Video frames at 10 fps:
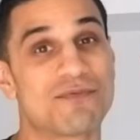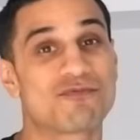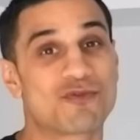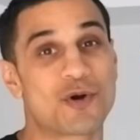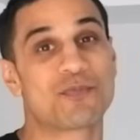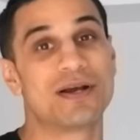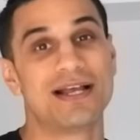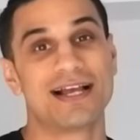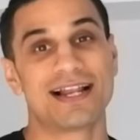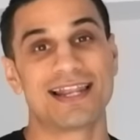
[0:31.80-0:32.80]
Jump
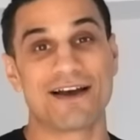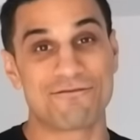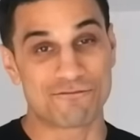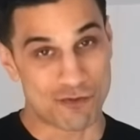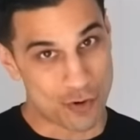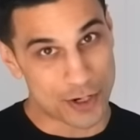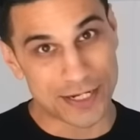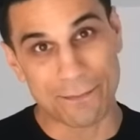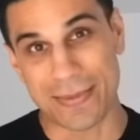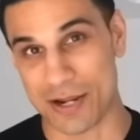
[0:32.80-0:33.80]
Rope Like
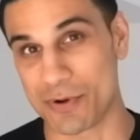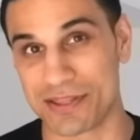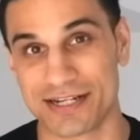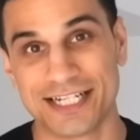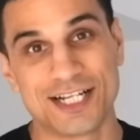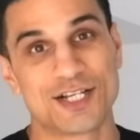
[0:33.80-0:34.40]
Floyd Mayweather.